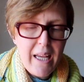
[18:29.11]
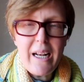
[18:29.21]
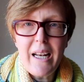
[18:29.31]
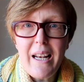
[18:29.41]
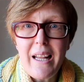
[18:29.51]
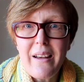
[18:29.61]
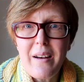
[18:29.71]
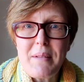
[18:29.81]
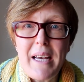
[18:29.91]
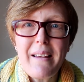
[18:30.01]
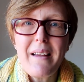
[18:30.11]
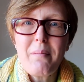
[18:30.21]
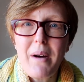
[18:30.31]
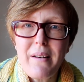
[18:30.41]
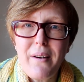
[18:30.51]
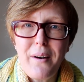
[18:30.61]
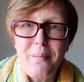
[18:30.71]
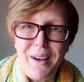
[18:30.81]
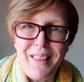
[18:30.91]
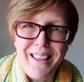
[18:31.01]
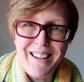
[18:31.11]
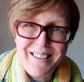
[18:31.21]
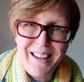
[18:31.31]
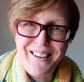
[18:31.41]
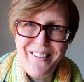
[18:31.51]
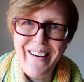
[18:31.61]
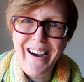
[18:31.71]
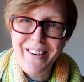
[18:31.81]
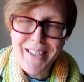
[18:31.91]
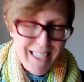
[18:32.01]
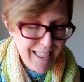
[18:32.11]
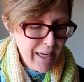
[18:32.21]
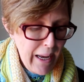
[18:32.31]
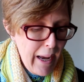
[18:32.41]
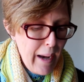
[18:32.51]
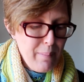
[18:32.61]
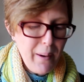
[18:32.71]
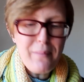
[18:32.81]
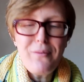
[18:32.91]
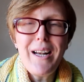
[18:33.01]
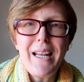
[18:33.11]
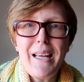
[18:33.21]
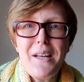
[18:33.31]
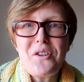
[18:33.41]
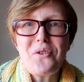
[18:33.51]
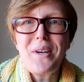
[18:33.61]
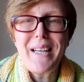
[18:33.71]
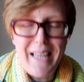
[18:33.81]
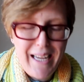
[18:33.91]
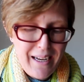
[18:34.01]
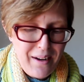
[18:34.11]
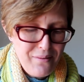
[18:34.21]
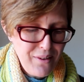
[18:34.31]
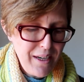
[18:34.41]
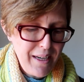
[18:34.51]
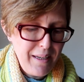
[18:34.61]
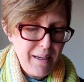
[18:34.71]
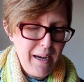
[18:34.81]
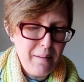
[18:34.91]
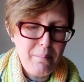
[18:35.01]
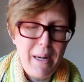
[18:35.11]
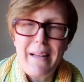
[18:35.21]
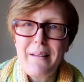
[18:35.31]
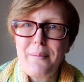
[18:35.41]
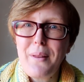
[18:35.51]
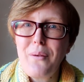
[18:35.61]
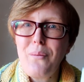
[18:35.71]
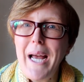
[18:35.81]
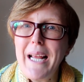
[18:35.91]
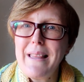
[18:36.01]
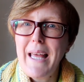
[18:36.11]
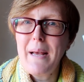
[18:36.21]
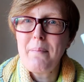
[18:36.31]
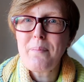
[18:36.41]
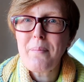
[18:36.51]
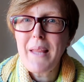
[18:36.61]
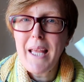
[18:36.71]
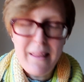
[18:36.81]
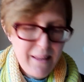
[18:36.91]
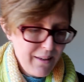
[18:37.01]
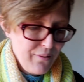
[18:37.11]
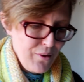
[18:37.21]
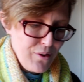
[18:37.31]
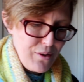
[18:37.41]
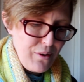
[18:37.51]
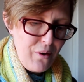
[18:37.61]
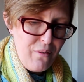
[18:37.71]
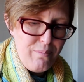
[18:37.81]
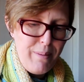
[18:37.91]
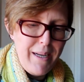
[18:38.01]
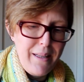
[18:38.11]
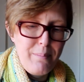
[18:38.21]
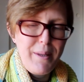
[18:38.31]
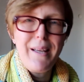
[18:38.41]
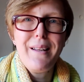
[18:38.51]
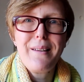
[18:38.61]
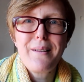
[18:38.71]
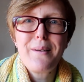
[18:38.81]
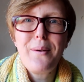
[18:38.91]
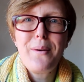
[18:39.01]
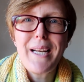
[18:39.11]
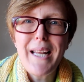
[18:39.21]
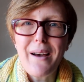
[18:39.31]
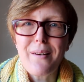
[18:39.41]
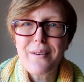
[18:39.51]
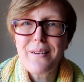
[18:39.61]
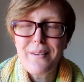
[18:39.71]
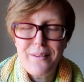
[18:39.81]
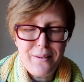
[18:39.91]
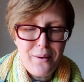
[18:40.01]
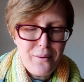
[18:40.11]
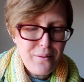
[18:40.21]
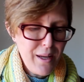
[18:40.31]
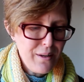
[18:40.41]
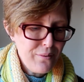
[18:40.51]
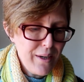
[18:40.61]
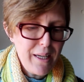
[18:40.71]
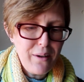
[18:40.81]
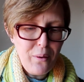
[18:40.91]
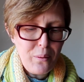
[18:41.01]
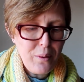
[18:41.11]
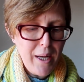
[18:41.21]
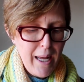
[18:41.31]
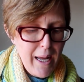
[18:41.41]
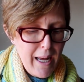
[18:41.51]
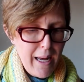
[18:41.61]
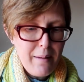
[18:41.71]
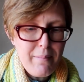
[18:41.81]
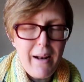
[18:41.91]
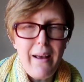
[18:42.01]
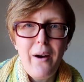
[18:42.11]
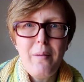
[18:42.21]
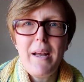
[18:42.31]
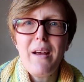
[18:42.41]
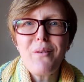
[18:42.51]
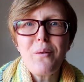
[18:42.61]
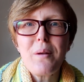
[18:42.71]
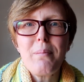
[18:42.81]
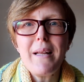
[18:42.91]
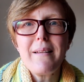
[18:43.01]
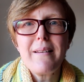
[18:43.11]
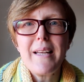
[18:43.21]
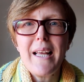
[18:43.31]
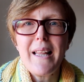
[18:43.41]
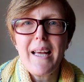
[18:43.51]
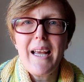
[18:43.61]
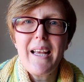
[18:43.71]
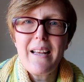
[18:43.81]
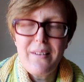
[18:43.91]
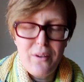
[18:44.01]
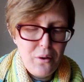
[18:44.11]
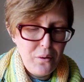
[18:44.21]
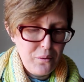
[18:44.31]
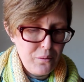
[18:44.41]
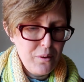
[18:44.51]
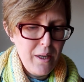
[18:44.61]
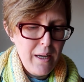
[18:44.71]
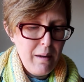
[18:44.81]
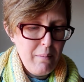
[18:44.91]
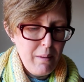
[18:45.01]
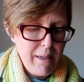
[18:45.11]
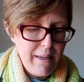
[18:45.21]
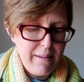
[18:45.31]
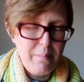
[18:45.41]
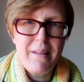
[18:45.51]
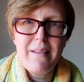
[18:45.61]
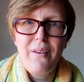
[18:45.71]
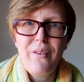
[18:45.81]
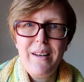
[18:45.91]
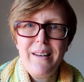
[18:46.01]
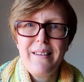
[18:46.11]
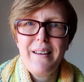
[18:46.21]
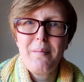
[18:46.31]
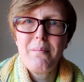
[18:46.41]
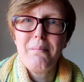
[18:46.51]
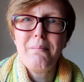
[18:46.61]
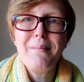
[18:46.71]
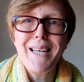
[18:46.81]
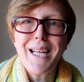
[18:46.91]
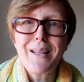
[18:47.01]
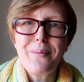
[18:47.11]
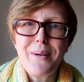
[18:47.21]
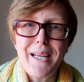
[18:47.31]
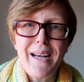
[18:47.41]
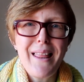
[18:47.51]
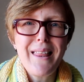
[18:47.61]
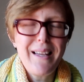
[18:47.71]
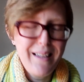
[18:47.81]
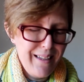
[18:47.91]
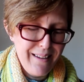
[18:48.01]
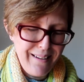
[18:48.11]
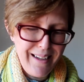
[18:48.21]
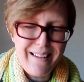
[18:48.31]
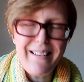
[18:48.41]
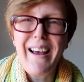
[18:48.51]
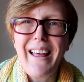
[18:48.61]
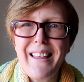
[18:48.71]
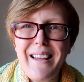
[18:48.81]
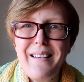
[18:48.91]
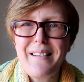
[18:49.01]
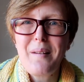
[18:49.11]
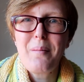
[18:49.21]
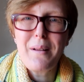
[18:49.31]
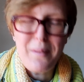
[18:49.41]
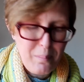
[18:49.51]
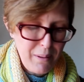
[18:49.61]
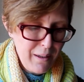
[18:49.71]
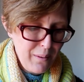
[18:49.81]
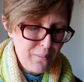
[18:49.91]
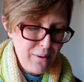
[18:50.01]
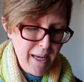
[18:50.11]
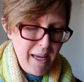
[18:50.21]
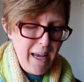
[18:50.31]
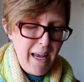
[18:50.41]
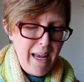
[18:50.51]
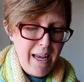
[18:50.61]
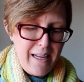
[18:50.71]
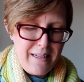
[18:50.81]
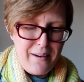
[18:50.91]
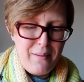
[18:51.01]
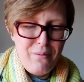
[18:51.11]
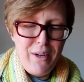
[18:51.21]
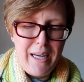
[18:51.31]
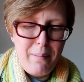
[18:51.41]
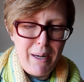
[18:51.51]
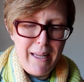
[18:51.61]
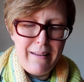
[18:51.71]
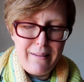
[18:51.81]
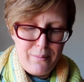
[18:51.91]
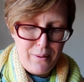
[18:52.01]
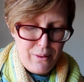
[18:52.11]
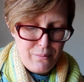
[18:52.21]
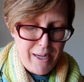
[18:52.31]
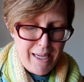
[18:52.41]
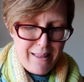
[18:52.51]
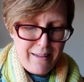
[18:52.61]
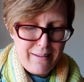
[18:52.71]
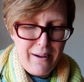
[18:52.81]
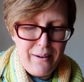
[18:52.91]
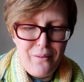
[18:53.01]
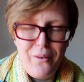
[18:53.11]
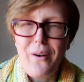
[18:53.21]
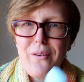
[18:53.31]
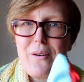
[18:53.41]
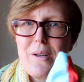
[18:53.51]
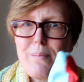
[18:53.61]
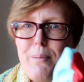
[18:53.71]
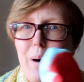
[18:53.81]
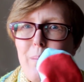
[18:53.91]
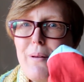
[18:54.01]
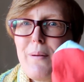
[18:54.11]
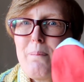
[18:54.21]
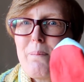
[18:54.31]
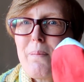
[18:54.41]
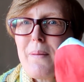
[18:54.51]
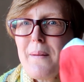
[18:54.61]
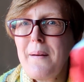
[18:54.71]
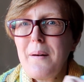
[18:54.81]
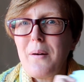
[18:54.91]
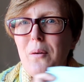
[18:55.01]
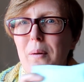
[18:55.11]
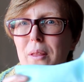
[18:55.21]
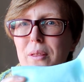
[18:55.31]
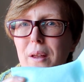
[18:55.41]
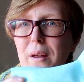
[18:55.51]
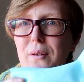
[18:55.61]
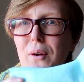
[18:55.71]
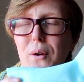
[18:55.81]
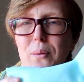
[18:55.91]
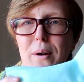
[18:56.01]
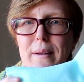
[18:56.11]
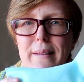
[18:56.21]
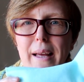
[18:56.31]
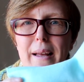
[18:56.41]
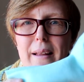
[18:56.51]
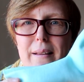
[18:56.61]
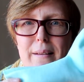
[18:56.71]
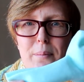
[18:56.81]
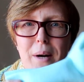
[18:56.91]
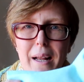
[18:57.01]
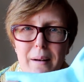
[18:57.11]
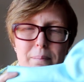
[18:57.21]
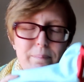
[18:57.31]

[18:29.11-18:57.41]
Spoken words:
Clearly I'm taking my time with this and not hurrying, but I'm really enjoying it, and I'm really pleased with the way that this version of Buddy the Bear is turning out. So that's really cool, and I hope to have all the bits together and to maybe get some stuffing into him next week. I think, yeah, like I say, I think he's going to be super cute, and I'm really pleased with the way these kind of orange pops look with the turquoise as well.